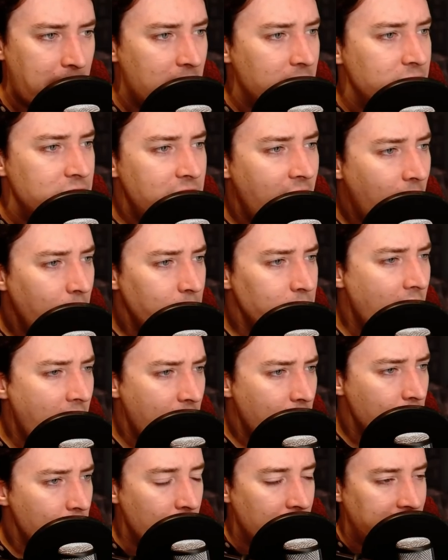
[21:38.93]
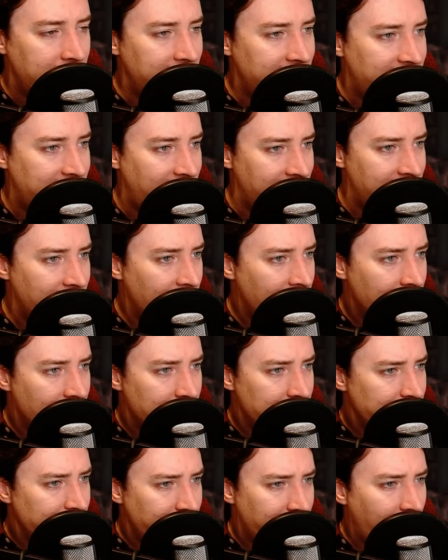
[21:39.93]
No, no, he said.
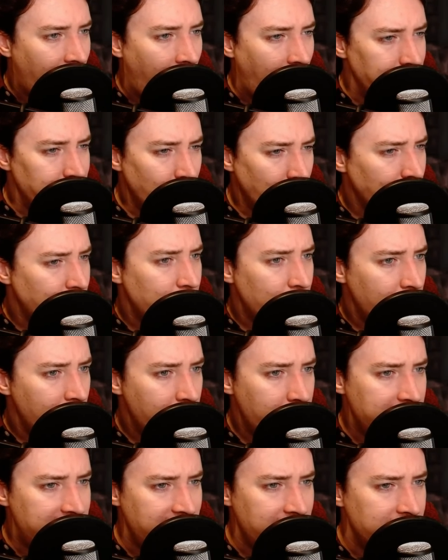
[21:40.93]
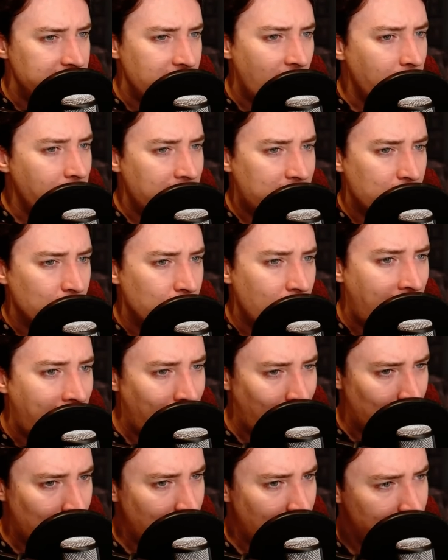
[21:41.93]
I'm not sure who it is. Don't make a row.
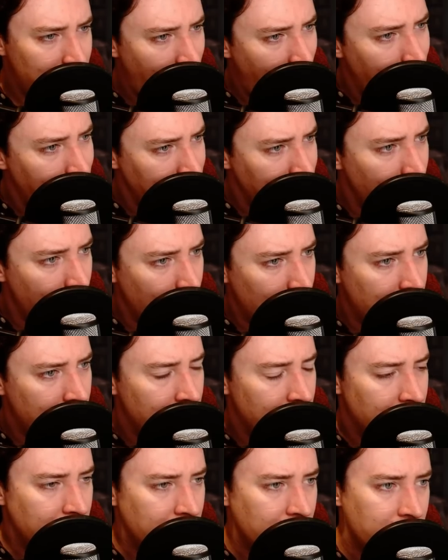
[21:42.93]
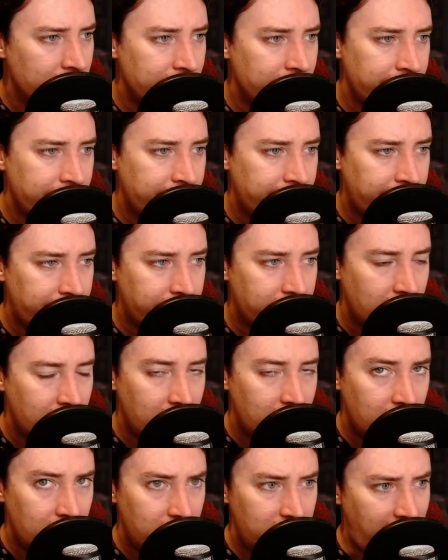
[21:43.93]
Come and look.
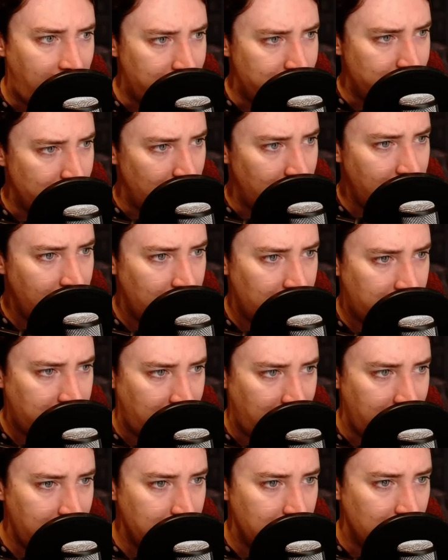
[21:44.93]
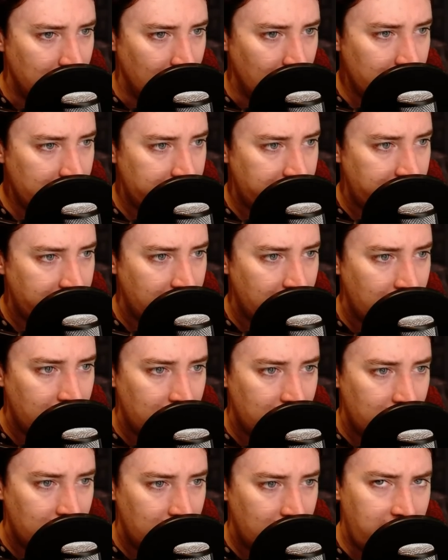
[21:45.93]
Naturally, I came and looked,
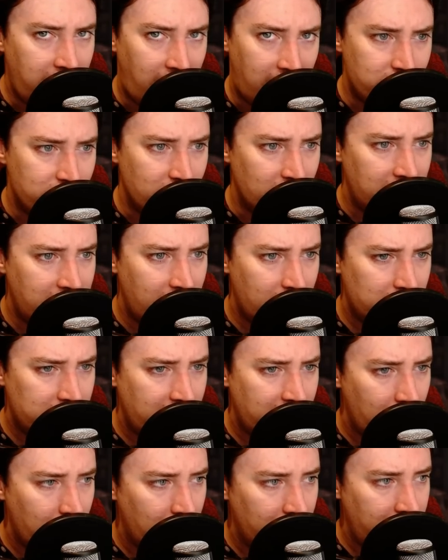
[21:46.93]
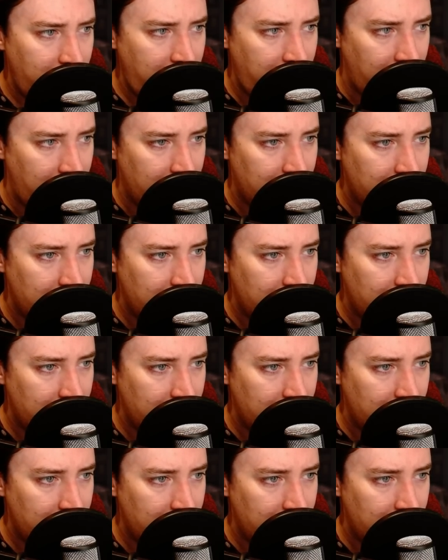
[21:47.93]
and naturally there was no one there.